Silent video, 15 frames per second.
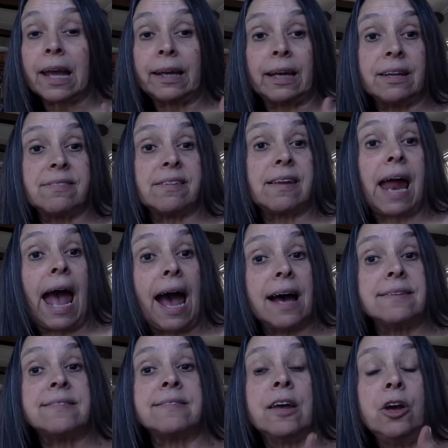because it
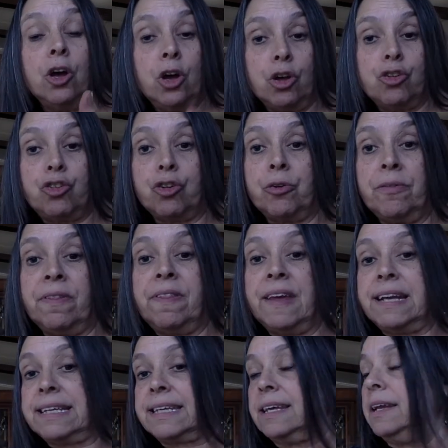has certain things